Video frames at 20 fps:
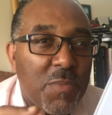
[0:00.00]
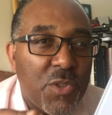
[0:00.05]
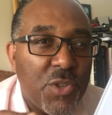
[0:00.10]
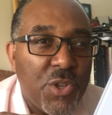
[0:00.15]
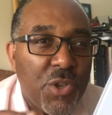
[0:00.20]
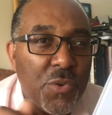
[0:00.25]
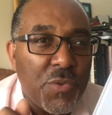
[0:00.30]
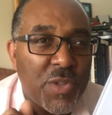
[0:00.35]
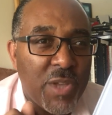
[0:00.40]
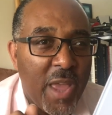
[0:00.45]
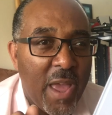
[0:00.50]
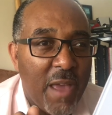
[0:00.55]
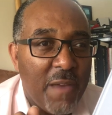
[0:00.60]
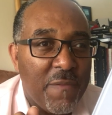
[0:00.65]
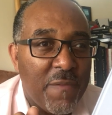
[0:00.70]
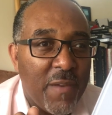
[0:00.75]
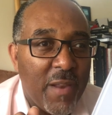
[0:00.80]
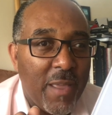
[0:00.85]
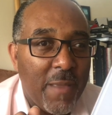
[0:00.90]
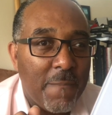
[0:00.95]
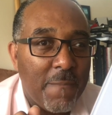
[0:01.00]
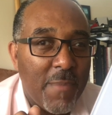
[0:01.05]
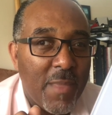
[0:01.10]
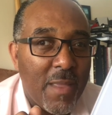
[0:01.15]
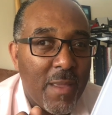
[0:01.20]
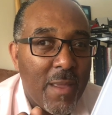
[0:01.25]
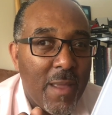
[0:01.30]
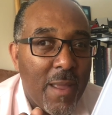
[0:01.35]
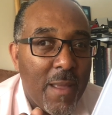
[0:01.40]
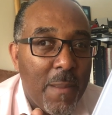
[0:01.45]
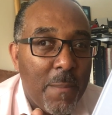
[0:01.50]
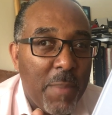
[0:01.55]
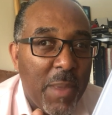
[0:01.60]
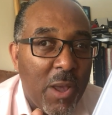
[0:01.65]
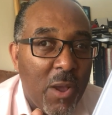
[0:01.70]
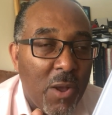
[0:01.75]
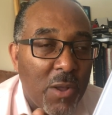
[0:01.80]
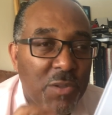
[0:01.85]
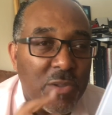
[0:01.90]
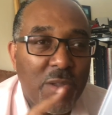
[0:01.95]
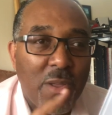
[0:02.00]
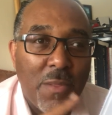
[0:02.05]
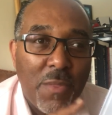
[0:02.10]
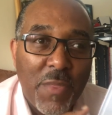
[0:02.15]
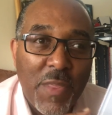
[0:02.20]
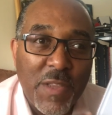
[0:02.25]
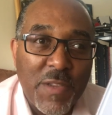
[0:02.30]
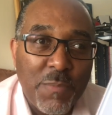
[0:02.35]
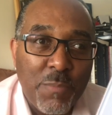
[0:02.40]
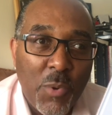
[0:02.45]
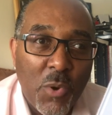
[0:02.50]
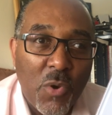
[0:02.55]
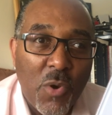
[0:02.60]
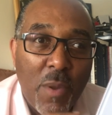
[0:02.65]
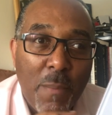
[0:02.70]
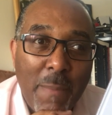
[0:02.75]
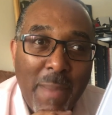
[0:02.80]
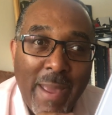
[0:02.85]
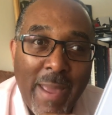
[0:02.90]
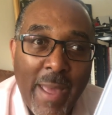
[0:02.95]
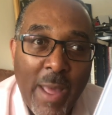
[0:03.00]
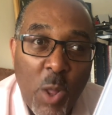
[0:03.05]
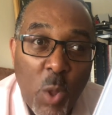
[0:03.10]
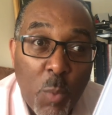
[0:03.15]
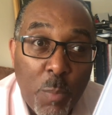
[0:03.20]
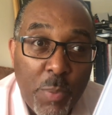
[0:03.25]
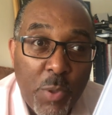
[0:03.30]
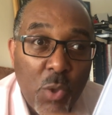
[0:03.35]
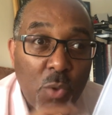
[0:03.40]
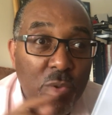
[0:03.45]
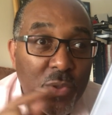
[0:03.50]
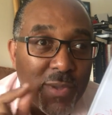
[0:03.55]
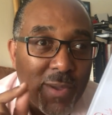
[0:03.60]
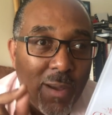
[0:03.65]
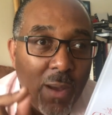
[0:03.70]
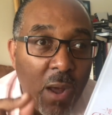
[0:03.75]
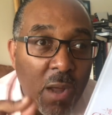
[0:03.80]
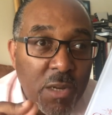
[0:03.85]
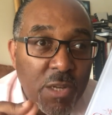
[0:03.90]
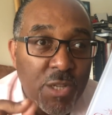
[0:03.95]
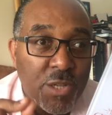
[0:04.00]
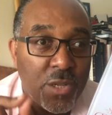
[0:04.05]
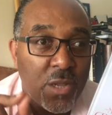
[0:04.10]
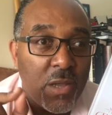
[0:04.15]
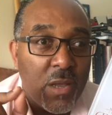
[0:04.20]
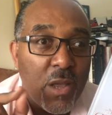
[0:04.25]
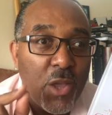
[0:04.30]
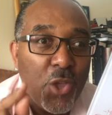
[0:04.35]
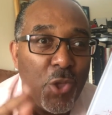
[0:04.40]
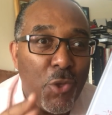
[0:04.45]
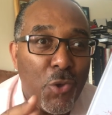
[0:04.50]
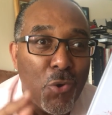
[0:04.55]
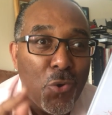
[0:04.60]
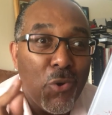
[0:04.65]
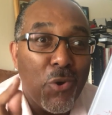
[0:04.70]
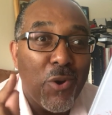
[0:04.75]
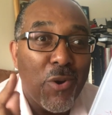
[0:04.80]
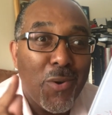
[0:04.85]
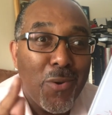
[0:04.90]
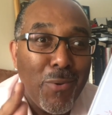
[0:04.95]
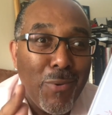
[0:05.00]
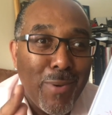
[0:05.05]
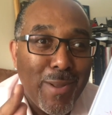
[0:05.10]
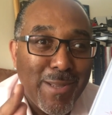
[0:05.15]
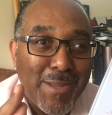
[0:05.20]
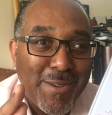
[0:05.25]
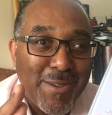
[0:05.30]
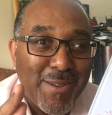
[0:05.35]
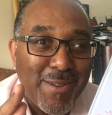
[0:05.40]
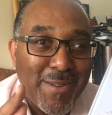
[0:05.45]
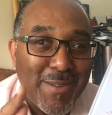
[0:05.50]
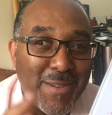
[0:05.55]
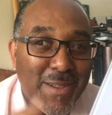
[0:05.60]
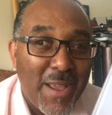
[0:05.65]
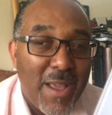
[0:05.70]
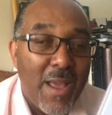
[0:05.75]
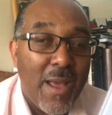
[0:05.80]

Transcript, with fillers: Choose carefully, because this book may help you to answer your questions.